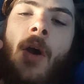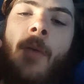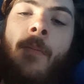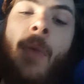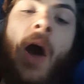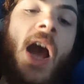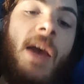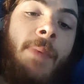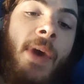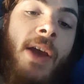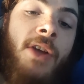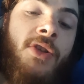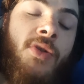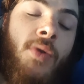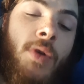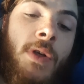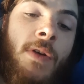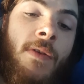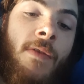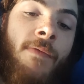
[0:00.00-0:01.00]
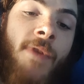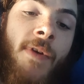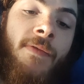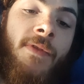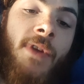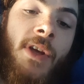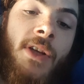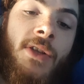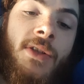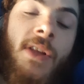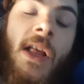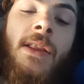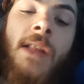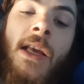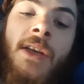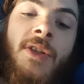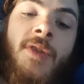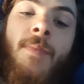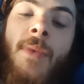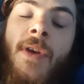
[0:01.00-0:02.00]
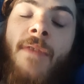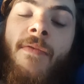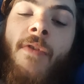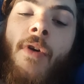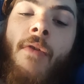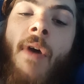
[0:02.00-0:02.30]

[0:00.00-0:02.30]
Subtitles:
But I pay 250, so that lasted me for